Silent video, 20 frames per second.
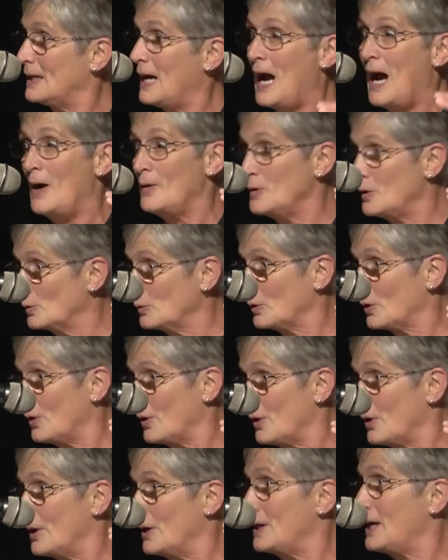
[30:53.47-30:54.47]
how you
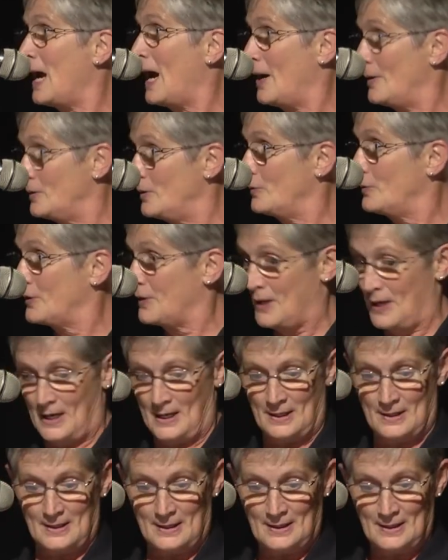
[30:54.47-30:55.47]
learn, how you
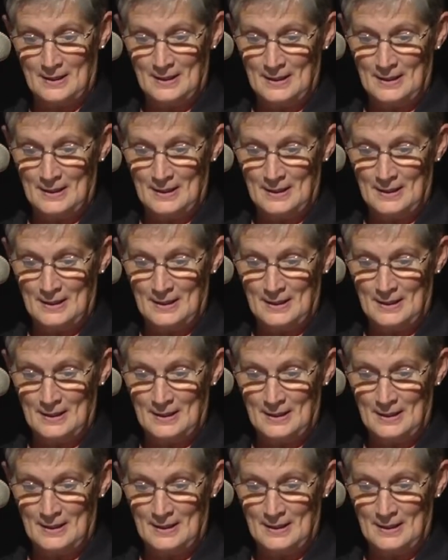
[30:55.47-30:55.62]
think.